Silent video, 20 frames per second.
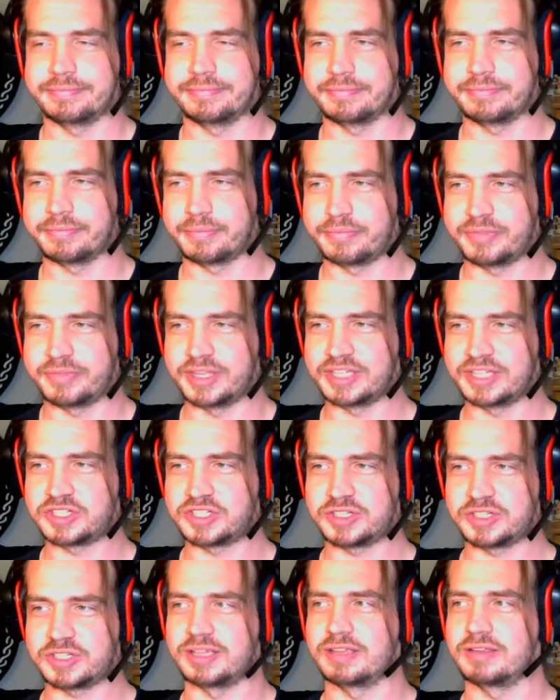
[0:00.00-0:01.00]
It's like
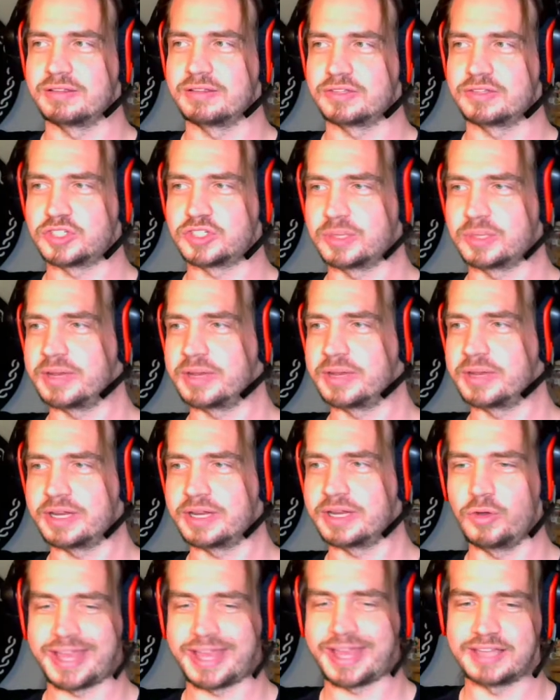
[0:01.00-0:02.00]
somebody who
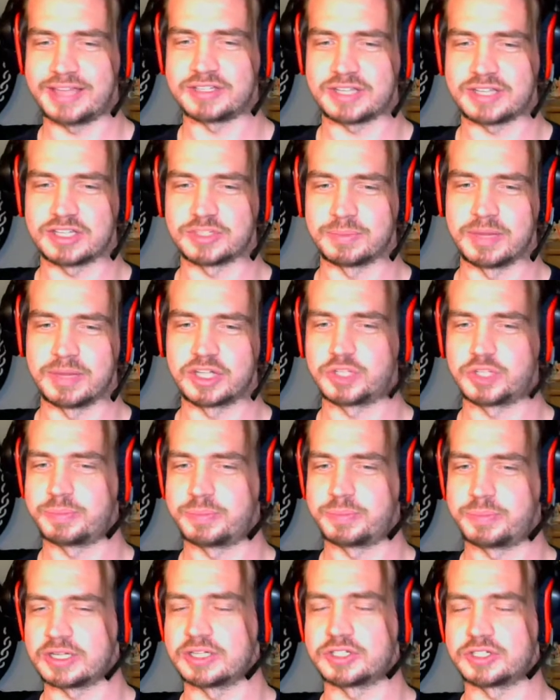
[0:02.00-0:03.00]
has as much
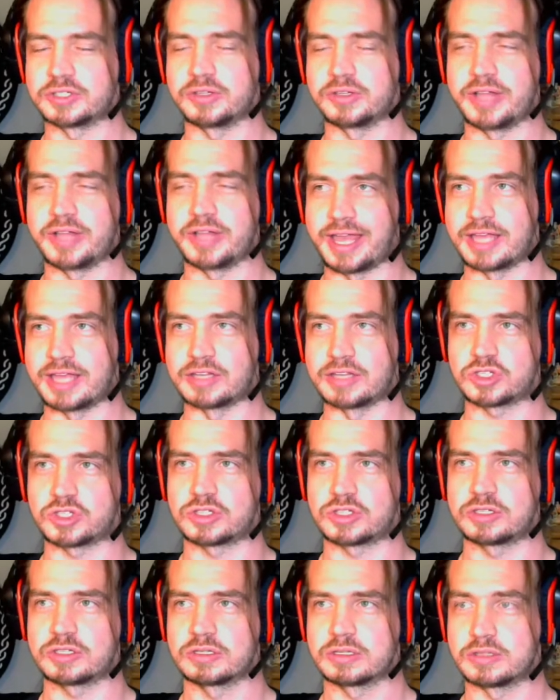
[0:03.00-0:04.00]
potential as
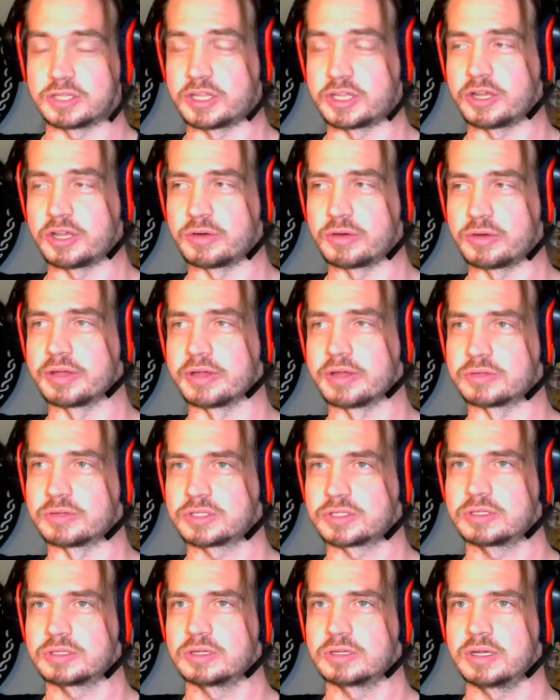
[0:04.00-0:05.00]
the heroes,
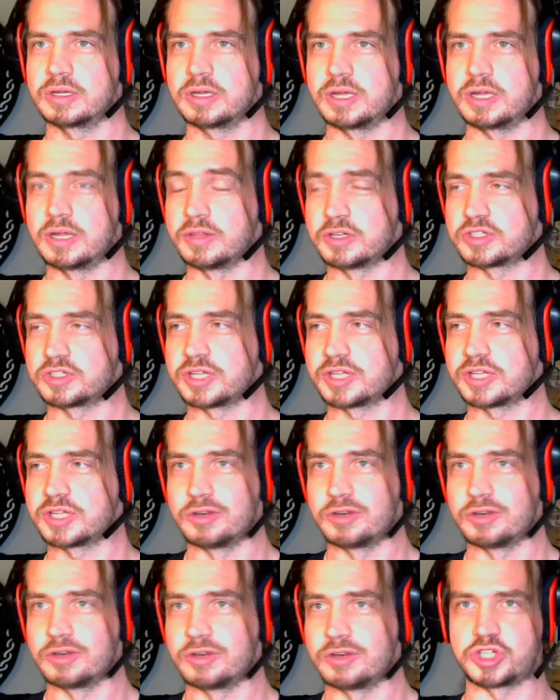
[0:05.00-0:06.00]
and there's like no
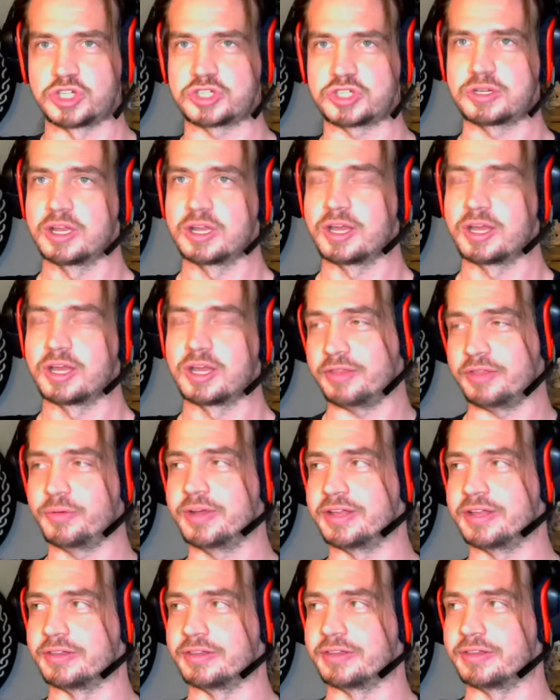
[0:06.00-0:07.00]
just. By the way, they're
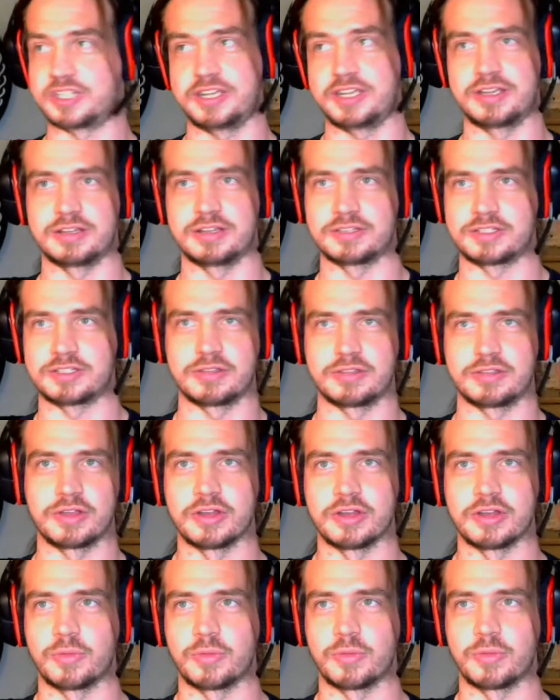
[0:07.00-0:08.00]
Saiyan, so they're gonna
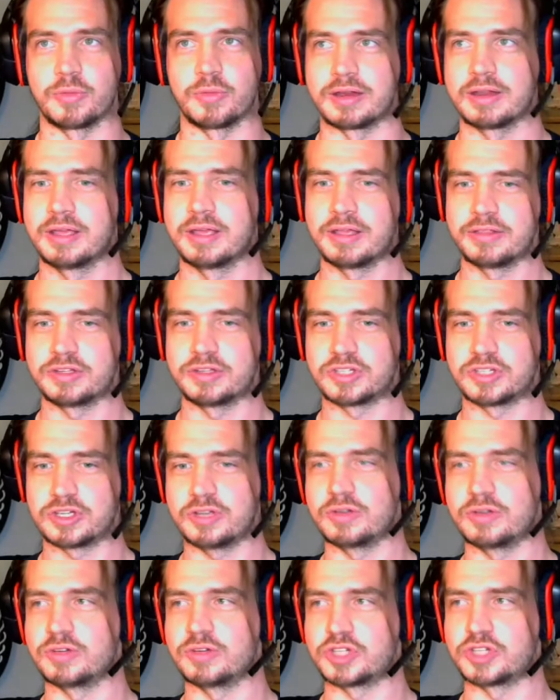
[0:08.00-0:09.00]
win. There's no
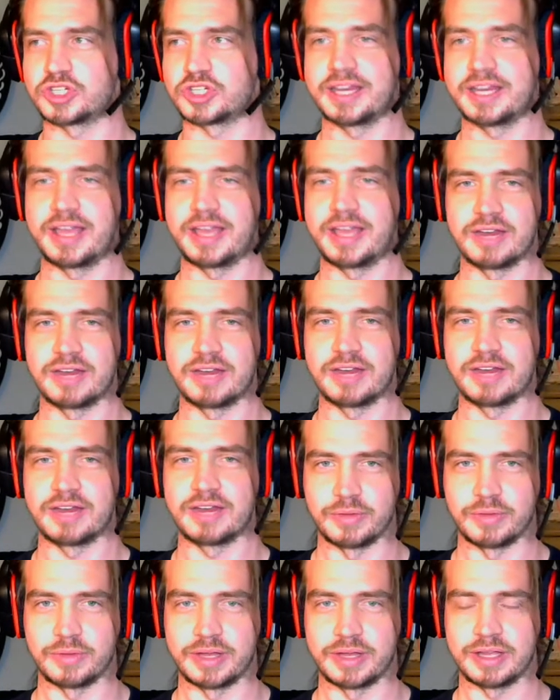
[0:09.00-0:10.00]
just getting out of it that way.